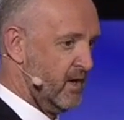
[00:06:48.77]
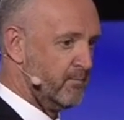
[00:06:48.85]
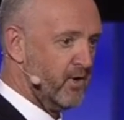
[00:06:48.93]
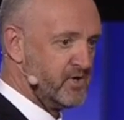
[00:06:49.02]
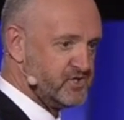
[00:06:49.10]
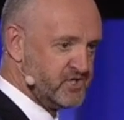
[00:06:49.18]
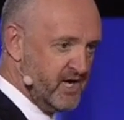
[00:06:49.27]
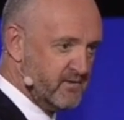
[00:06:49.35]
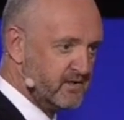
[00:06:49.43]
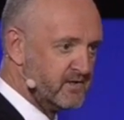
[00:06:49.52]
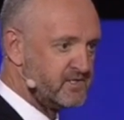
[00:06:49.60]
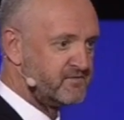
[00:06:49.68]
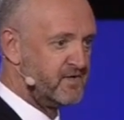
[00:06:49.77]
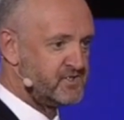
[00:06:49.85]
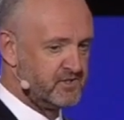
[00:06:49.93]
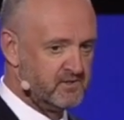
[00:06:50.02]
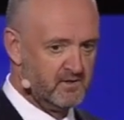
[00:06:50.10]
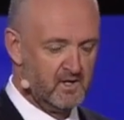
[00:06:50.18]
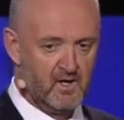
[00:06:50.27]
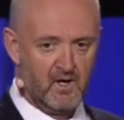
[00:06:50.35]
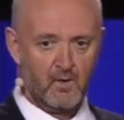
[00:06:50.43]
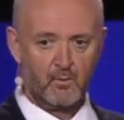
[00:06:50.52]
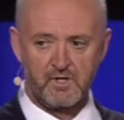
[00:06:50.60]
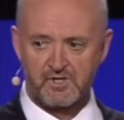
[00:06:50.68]
By sharing this vision,
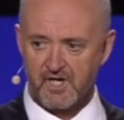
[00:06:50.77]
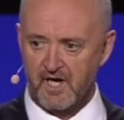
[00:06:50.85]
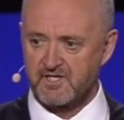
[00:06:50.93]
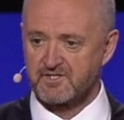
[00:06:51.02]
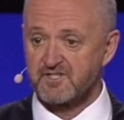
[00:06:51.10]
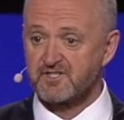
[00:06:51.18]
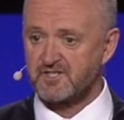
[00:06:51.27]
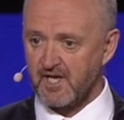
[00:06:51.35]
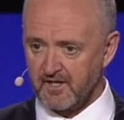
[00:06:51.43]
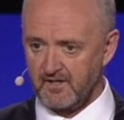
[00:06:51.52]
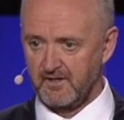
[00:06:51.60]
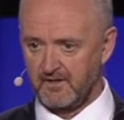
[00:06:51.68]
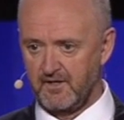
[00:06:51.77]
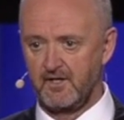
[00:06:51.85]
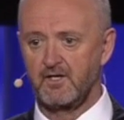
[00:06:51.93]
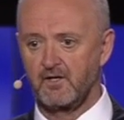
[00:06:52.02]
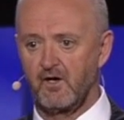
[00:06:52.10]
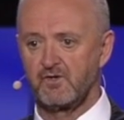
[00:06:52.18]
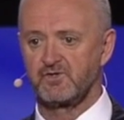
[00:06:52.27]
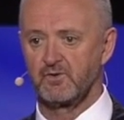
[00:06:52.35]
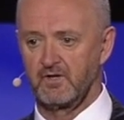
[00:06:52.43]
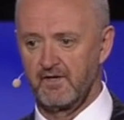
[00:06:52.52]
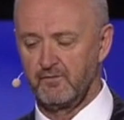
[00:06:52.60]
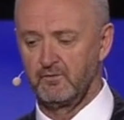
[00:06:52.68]
we changed the second key
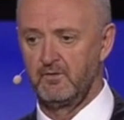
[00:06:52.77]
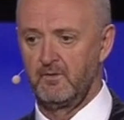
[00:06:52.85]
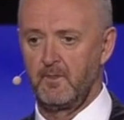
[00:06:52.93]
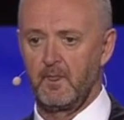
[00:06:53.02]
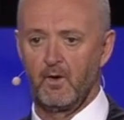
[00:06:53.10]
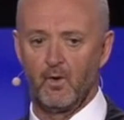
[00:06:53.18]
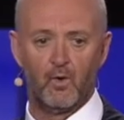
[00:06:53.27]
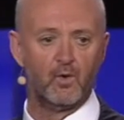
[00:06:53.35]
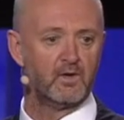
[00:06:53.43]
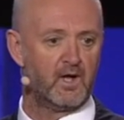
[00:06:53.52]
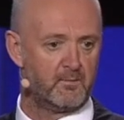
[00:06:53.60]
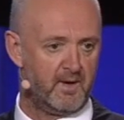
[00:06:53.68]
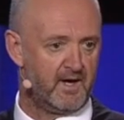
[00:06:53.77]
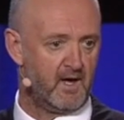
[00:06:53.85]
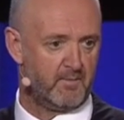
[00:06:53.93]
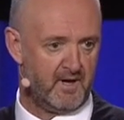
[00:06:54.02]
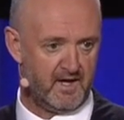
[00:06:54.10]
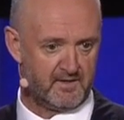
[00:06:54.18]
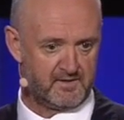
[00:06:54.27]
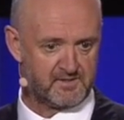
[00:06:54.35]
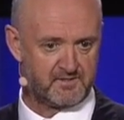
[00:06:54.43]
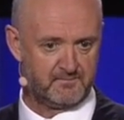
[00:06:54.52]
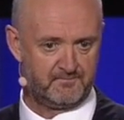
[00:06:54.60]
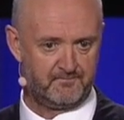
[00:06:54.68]
cultural level, all about our partners